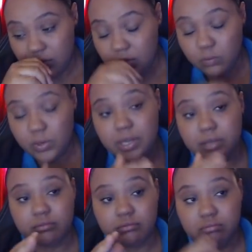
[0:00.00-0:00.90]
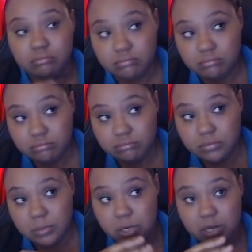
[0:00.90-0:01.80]
When
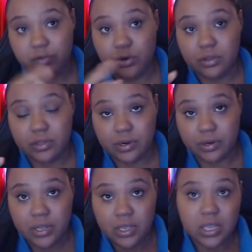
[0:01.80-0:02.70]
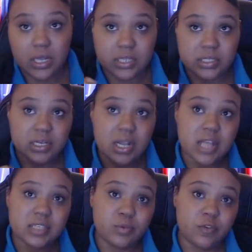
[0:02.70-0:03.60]
I'm not even on there. And I did
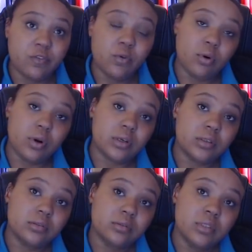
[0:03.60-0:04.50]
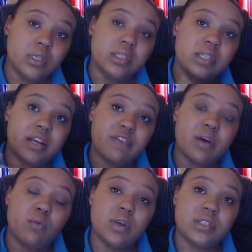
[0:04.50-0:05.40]
ask before that if I
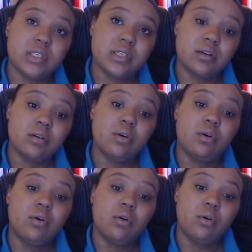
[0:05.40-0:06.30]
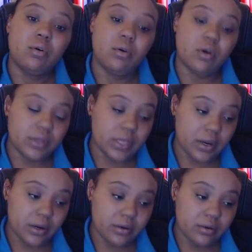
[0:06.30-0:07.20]
wasn't on there,